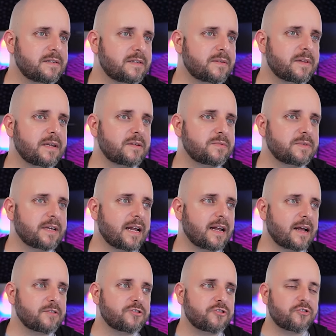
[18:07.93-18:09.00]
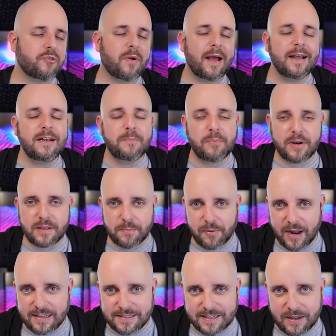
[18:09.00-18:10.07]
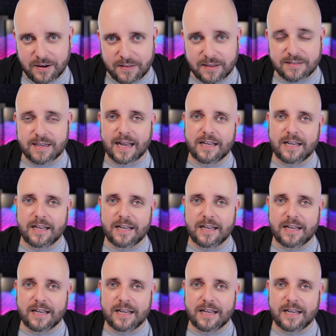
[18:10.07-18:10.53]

Everything else was kind of, I was trying to bring the price down on this.